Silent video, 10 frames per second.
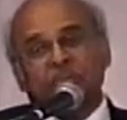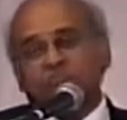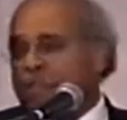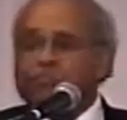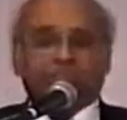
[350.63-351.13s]

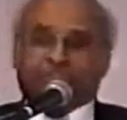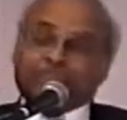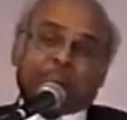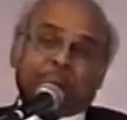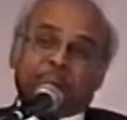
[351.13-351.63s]

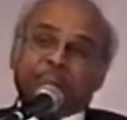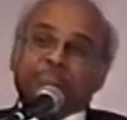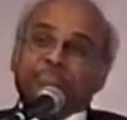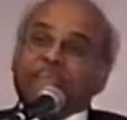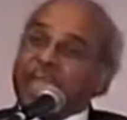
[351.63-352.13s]
membership
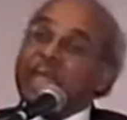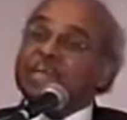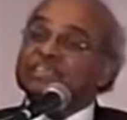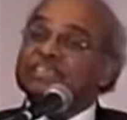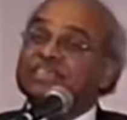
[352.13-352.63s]

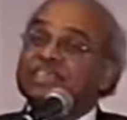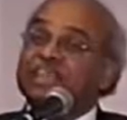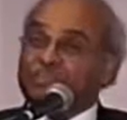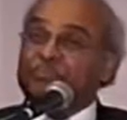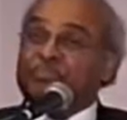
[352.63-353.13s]
has
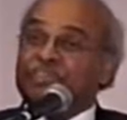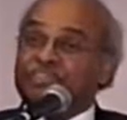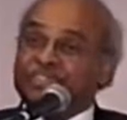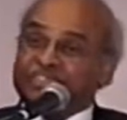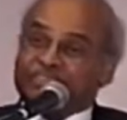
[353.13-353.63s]
its
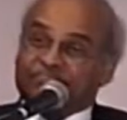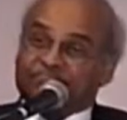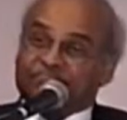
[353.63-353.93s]
privileges.